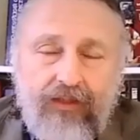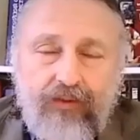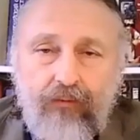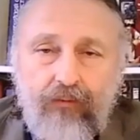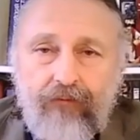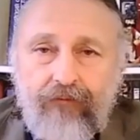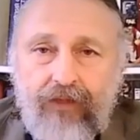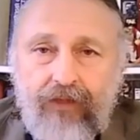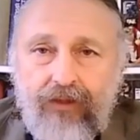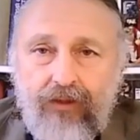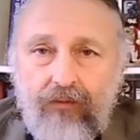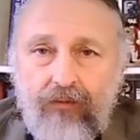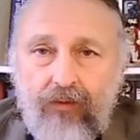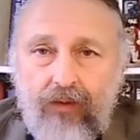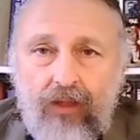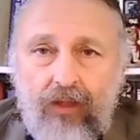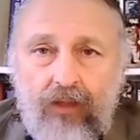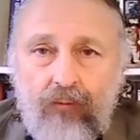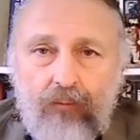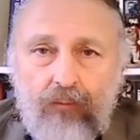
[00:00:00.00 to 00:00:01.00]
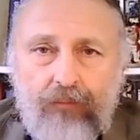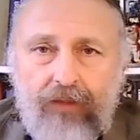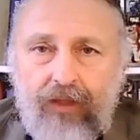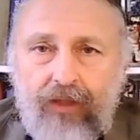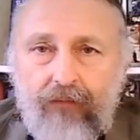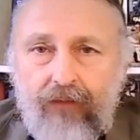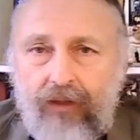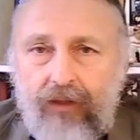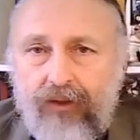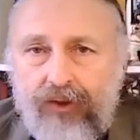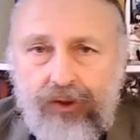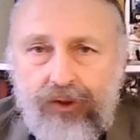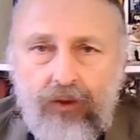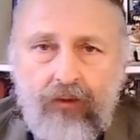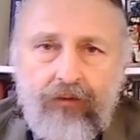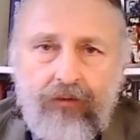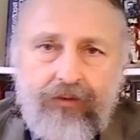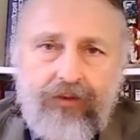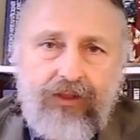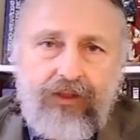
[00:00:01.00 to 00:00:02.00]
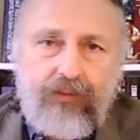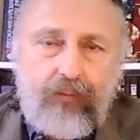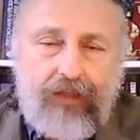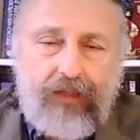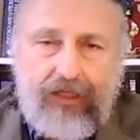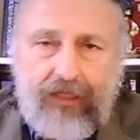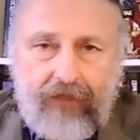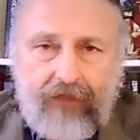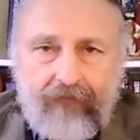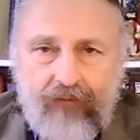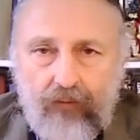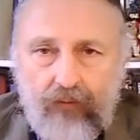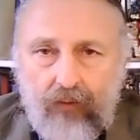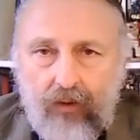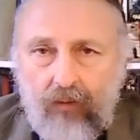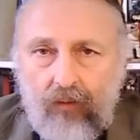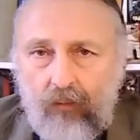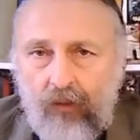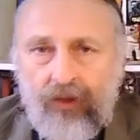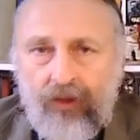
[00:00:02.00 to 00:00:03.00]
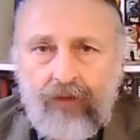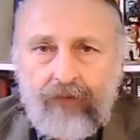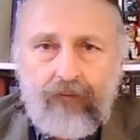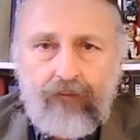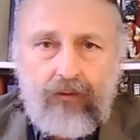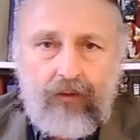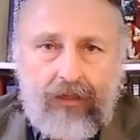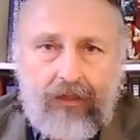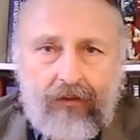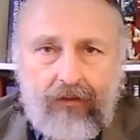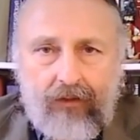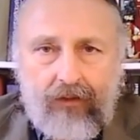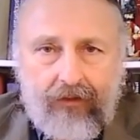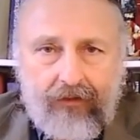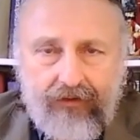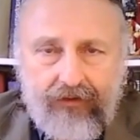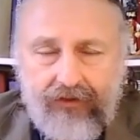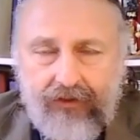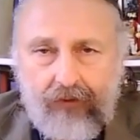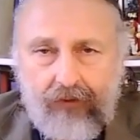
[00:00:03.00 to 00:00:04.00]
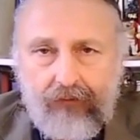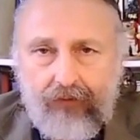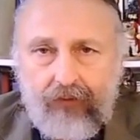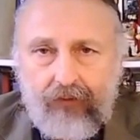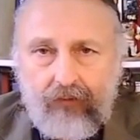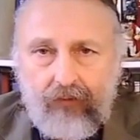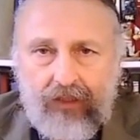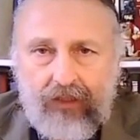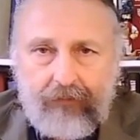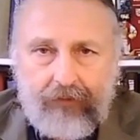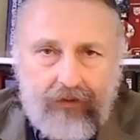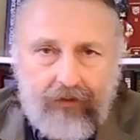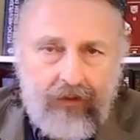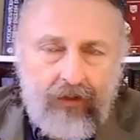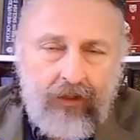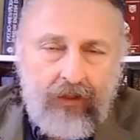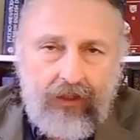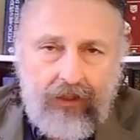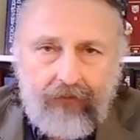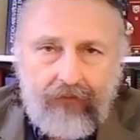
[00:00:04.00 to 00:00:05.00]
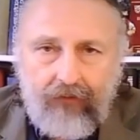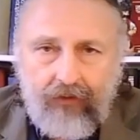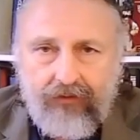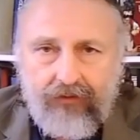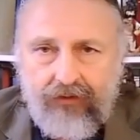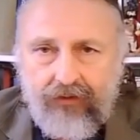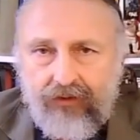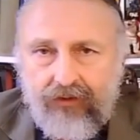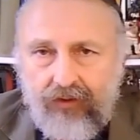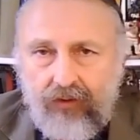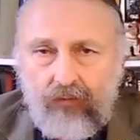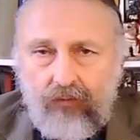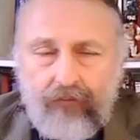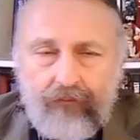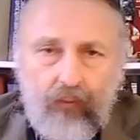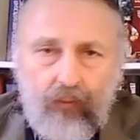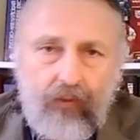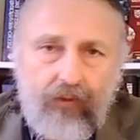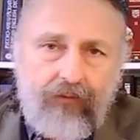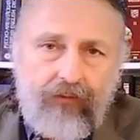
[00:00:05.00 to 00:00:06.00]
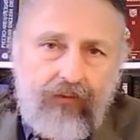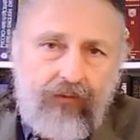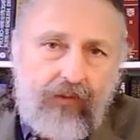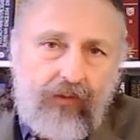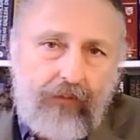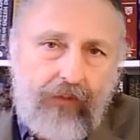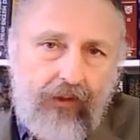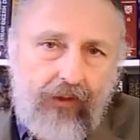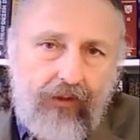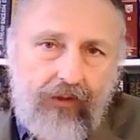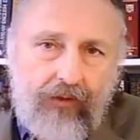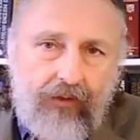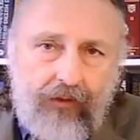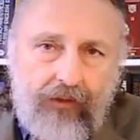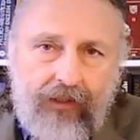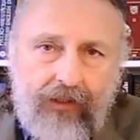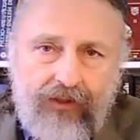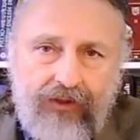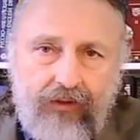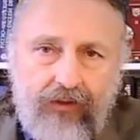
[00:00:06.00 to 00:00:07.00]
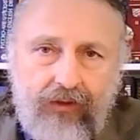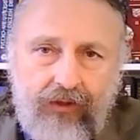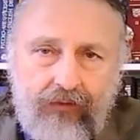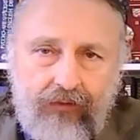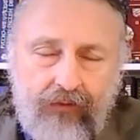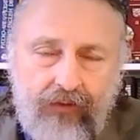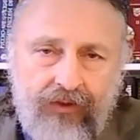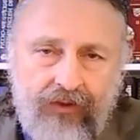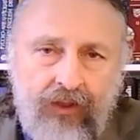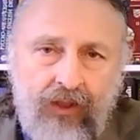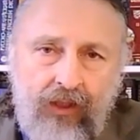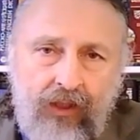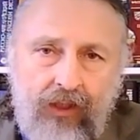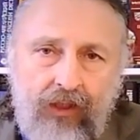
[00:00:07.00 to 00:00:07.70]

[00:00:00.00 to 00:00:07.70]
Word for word: House would veto it on would be the assurances we have to our wonderful ally, Saudi Arabia, and this is so important to the American national interest.